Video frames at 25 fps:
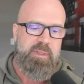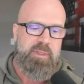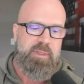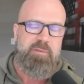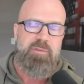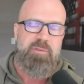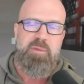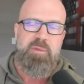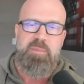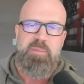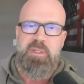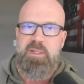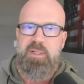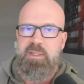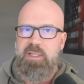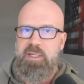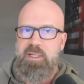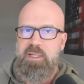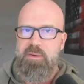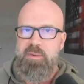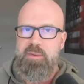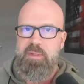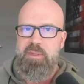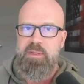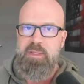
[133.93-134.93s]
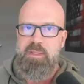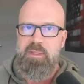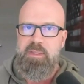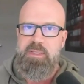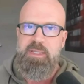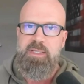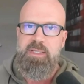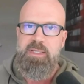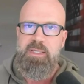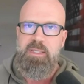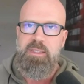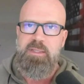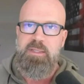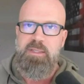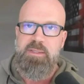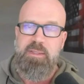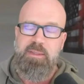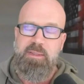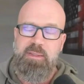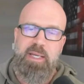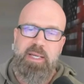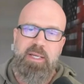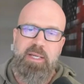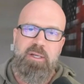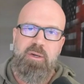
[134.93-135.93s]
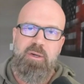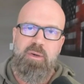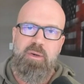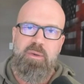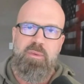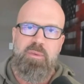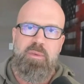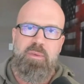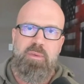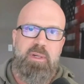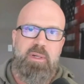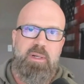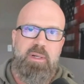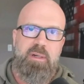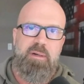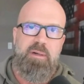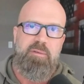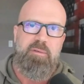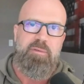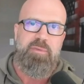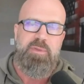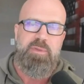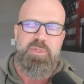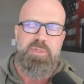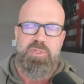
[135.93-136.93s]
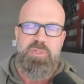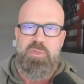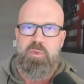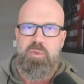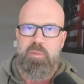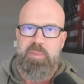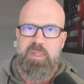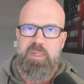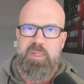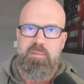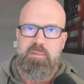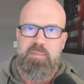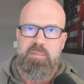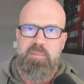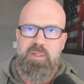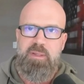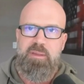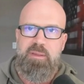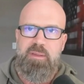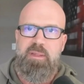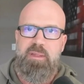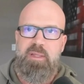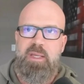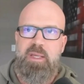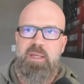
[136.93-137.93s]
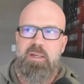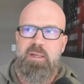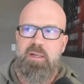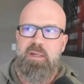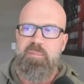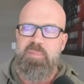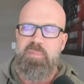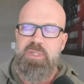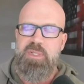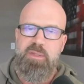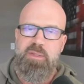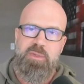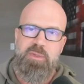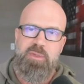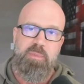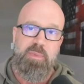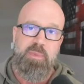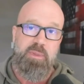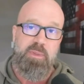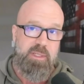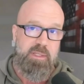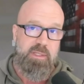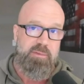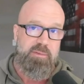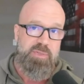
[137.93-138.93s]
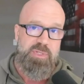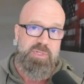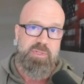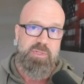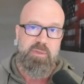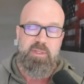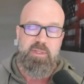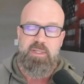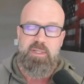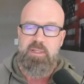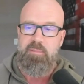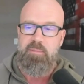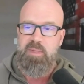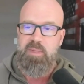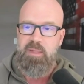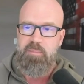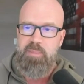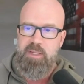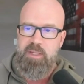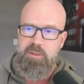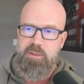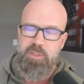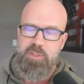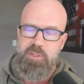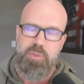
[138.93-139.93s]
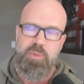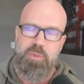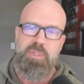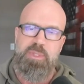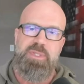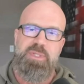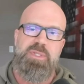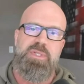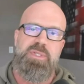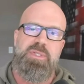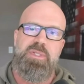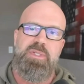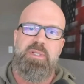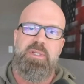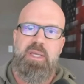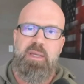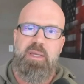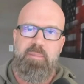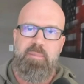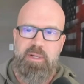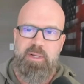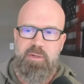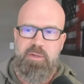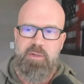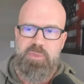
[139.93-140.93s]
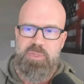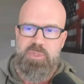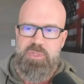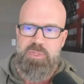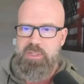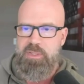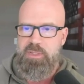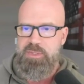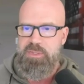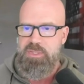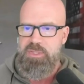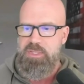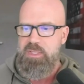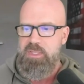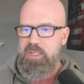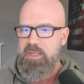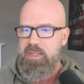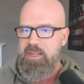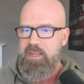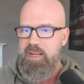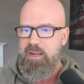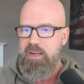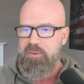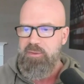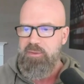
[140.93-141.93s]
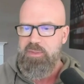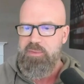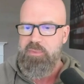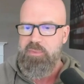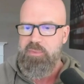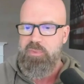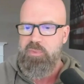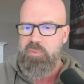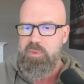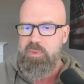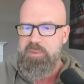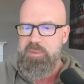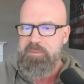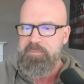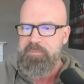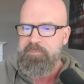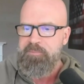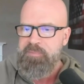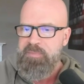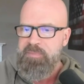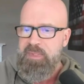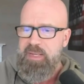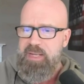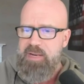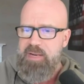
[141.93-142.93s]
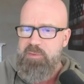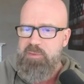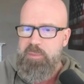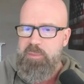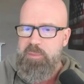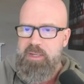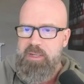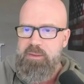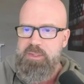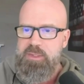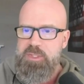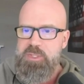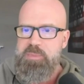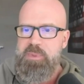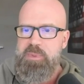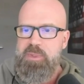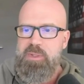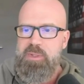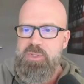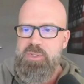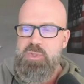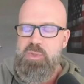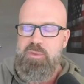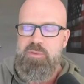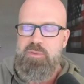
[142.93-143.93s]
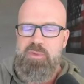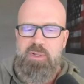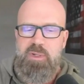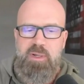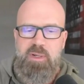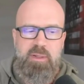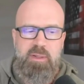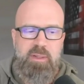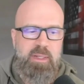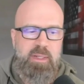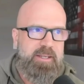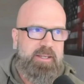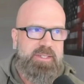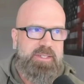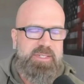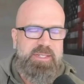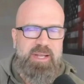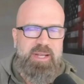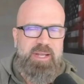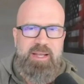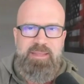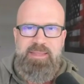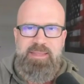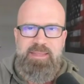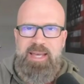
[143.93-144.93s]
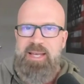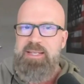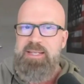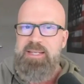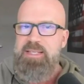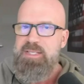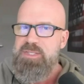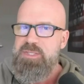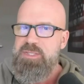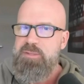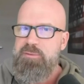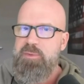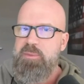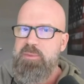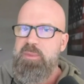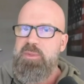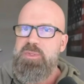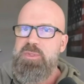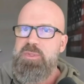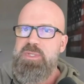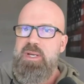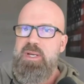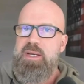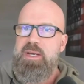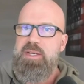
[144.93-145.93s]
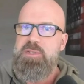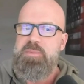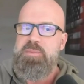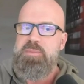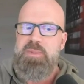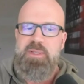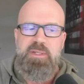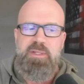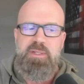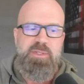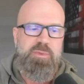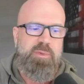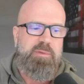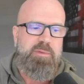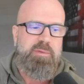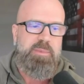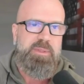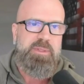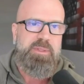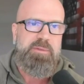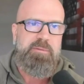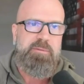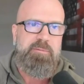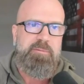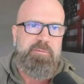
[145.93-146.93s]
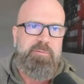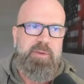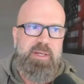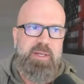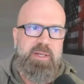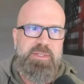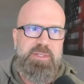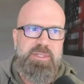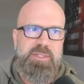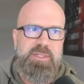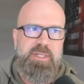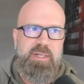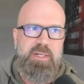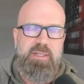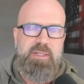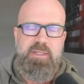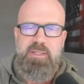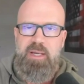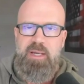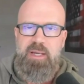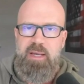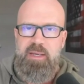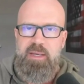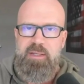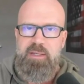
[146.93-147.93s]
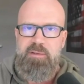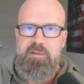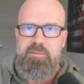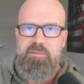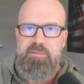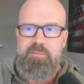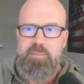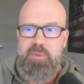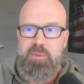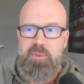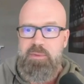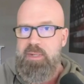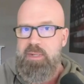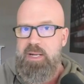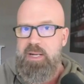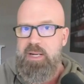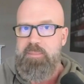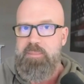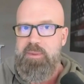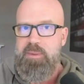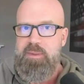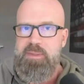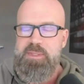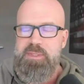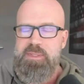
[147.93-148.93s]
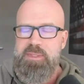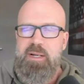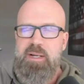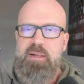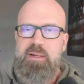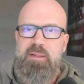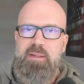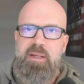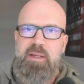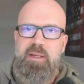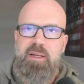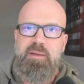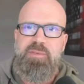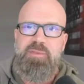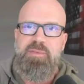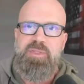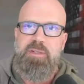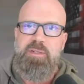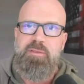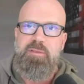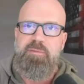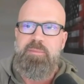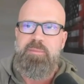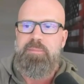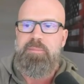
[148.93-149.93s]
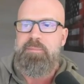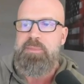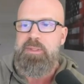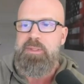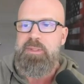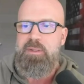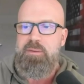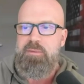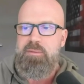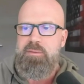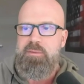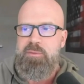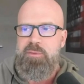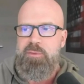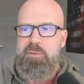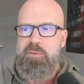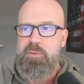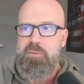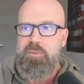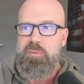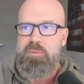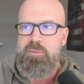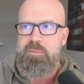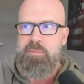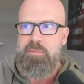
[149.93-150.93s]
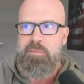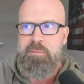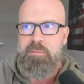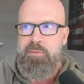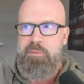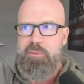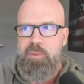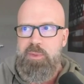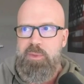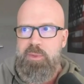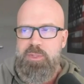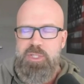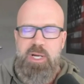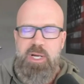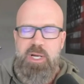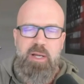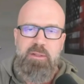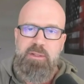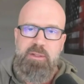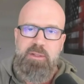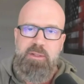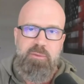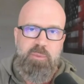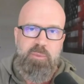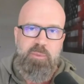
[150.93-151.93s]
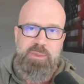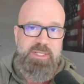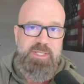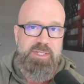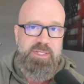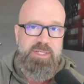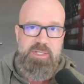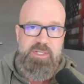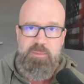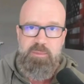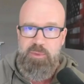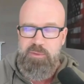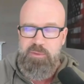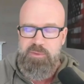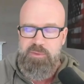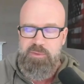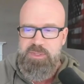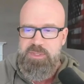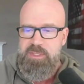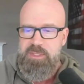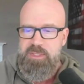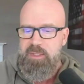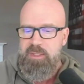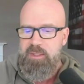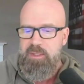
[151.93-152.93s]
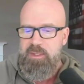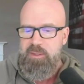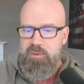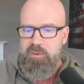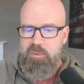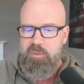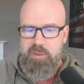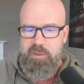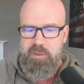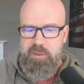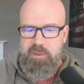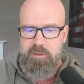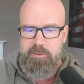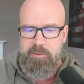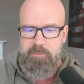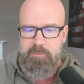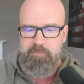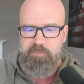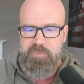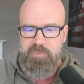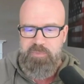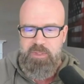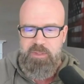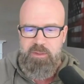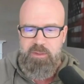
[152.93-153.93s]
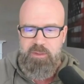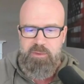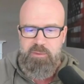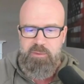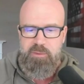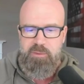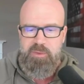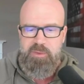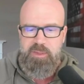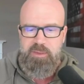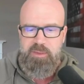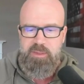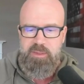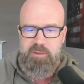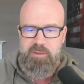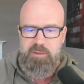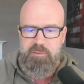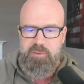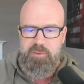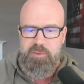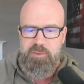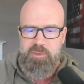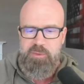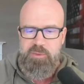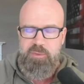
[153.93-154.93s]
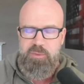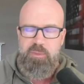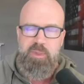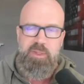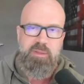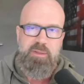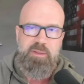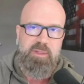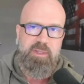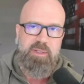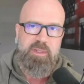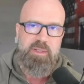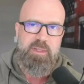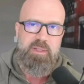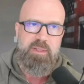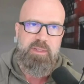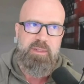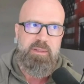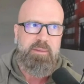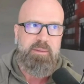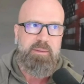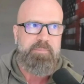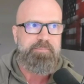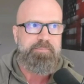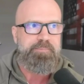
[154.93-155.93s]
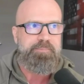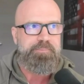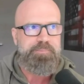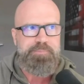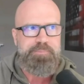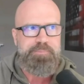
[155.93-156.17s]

give them the clarity that they need to let go of the soulmate myth and update their beliefs so they can make better choices and get better results out there with women and have a better experience overall. It's not that easy for most guys because we've been fed a steady diet of bullcrap our entire lives that have, through our childhood with Disney movies where, you think that if you do the right thing and,